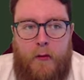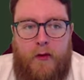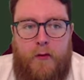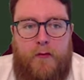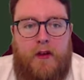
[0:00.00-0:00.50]

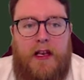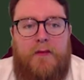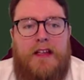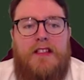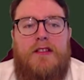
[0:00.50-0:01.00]
Also, we've got a
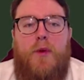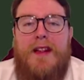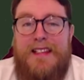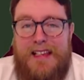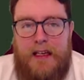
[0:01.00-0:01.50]
lovely
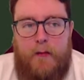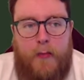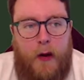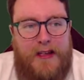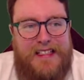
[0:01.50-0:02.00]
20, but only